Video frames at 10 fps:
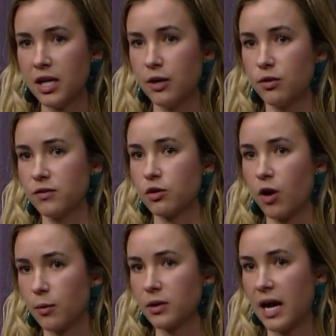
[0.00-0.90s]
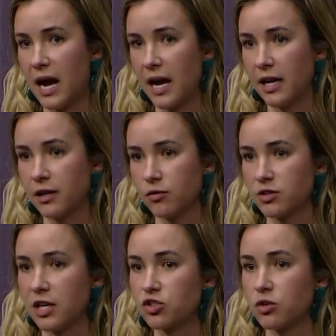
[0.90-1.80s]
and we have an incredibly high
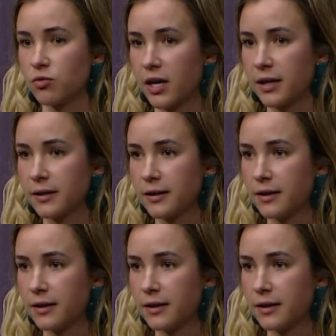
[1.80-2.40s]
retention rate.